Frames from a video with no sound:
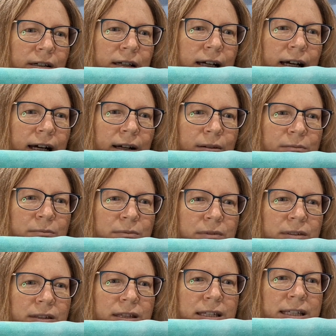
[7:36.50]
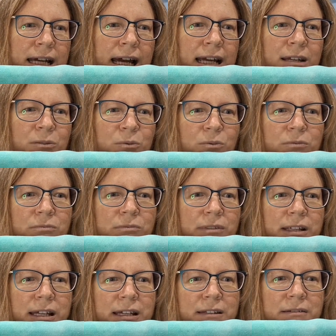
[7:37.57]
the date,
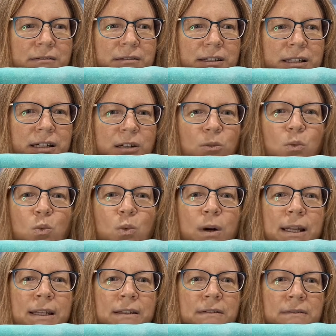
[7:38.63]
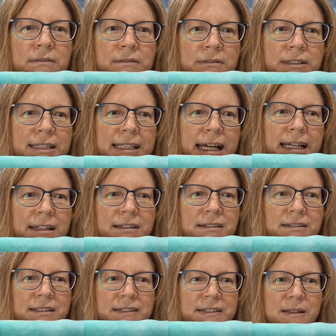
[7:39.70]
the date
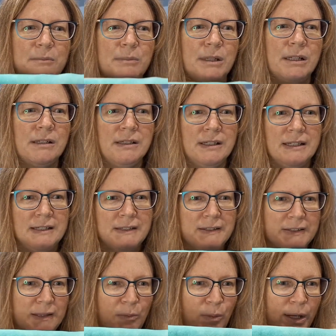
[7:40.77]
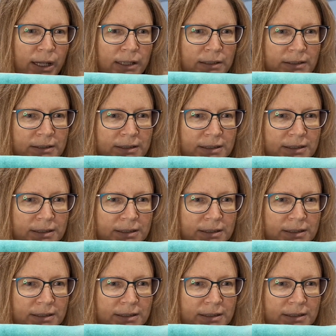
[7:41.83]
in December somewhere.